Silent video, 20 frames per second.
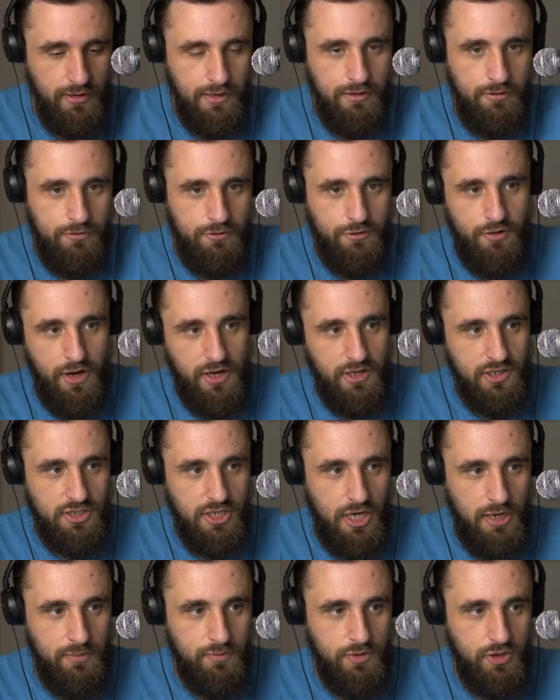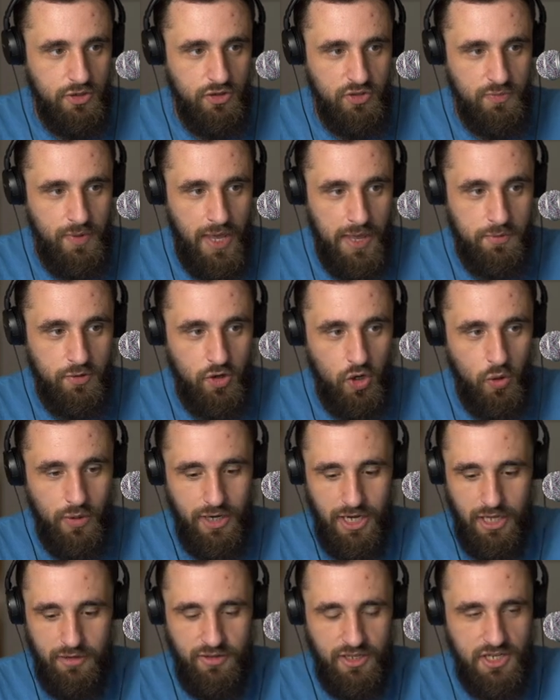French newspaper or
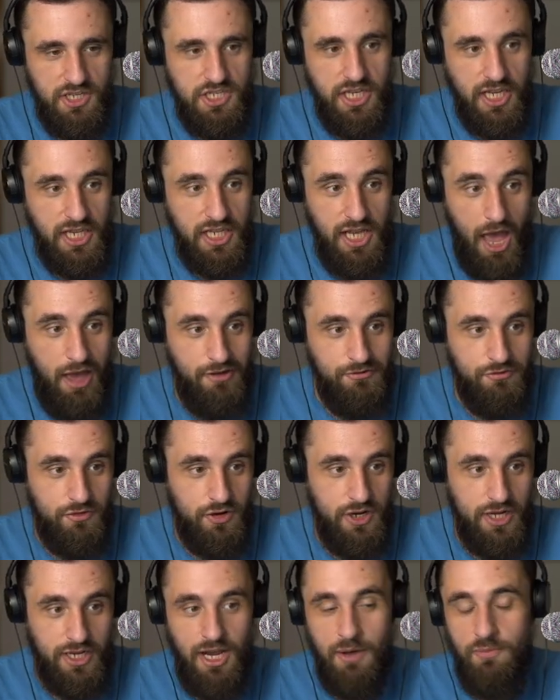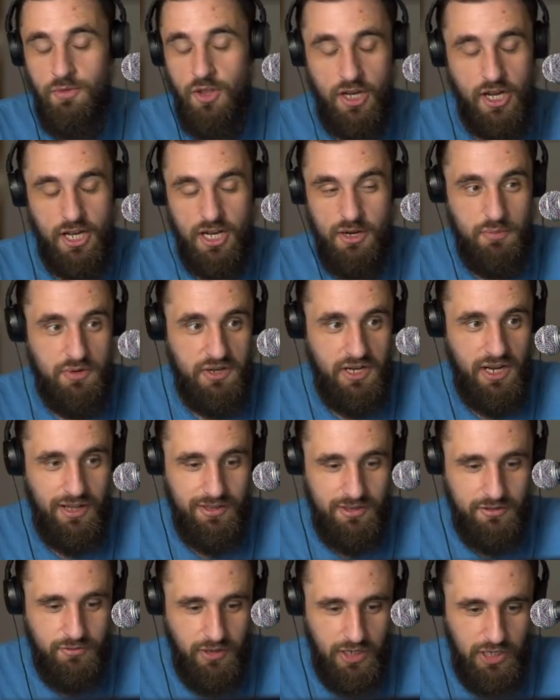whatever, Jeune Afrique, I'm not going to
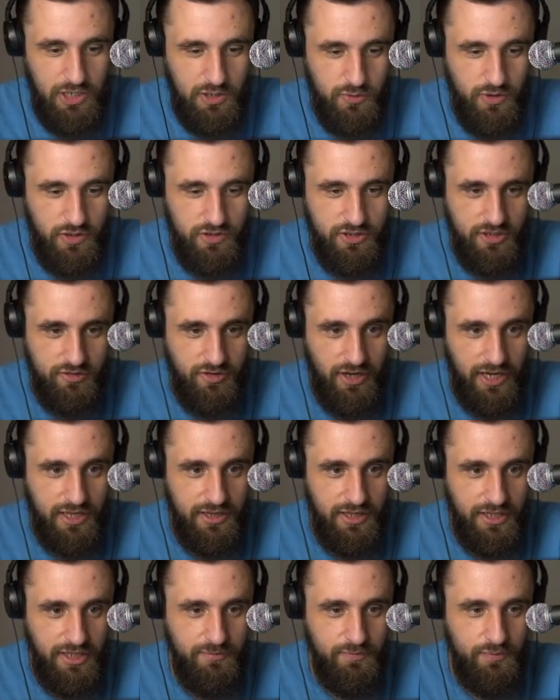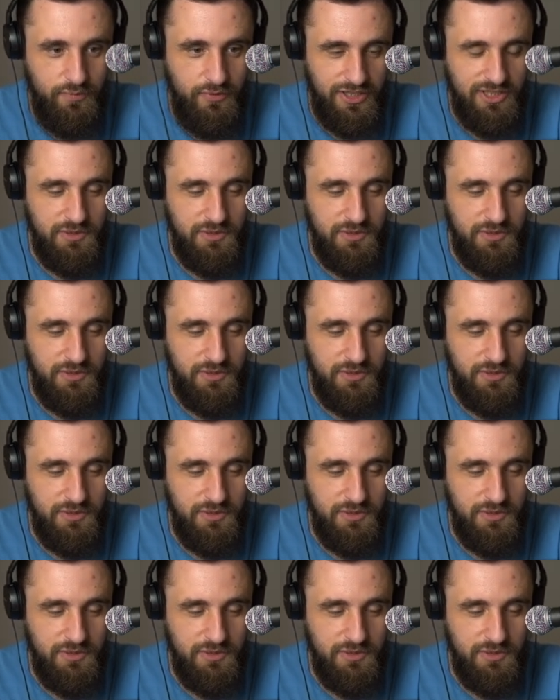pronounce French words correctly, that's